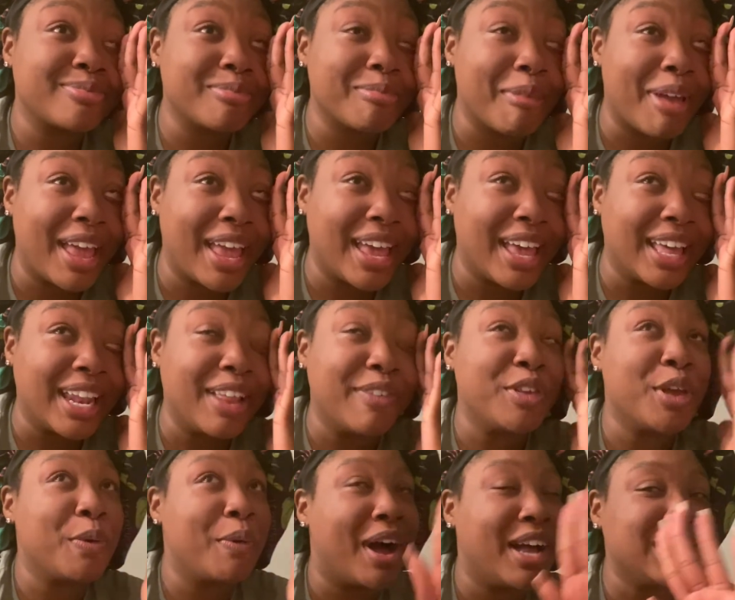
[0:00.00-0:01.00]
God. Man, if
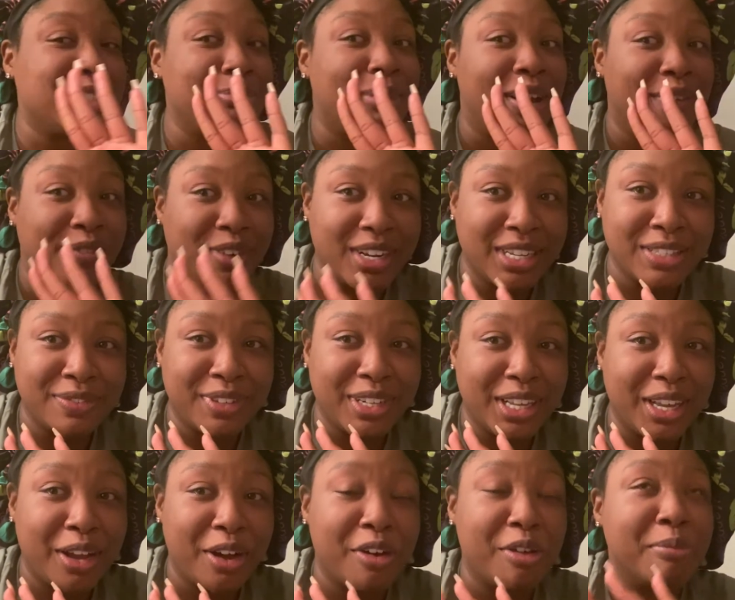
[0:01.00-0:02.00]
you watched my first
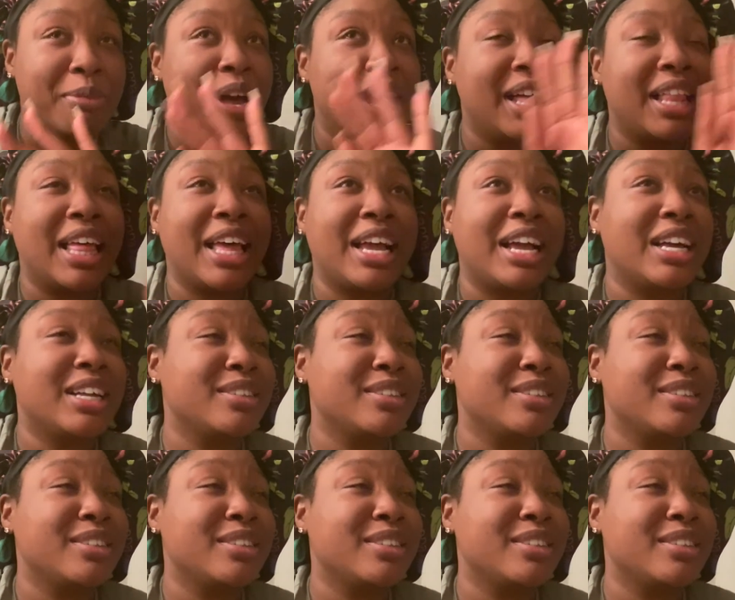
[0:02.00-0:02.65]
video and my